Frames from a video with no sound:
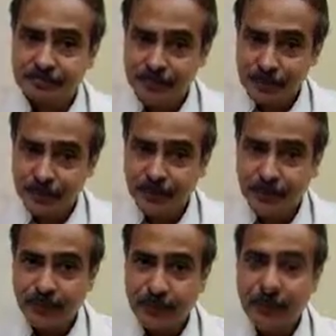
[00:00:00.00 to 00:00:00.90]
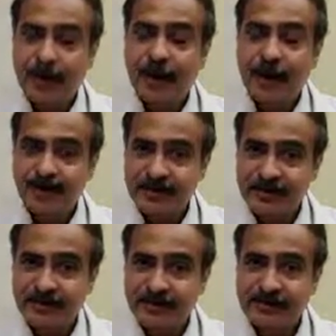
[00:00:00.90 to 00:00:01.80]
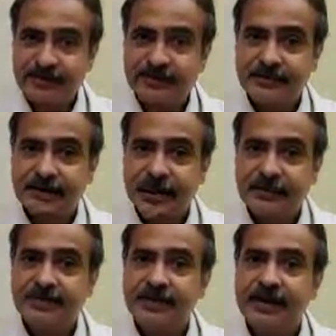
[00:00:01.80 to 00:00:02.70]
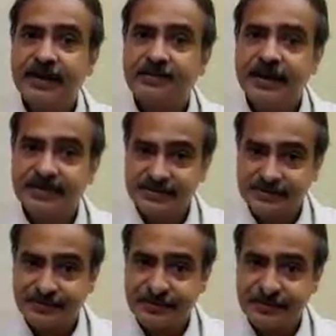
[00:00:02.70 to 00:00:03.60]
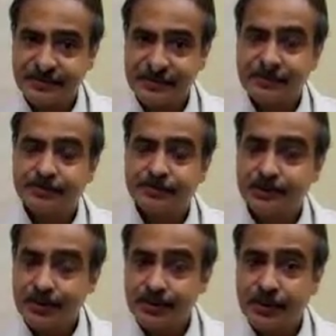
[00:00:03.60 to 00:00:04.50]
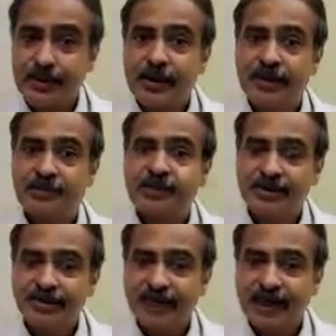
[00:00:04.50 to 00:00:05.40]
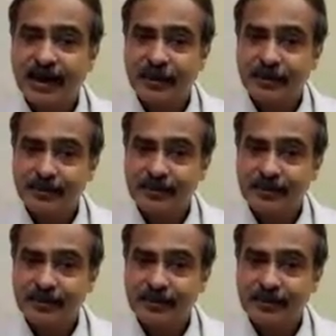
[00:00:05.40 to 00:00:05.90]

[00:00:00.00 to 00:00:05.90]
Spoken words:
below, underneath the bladder neck and base. So whenever I put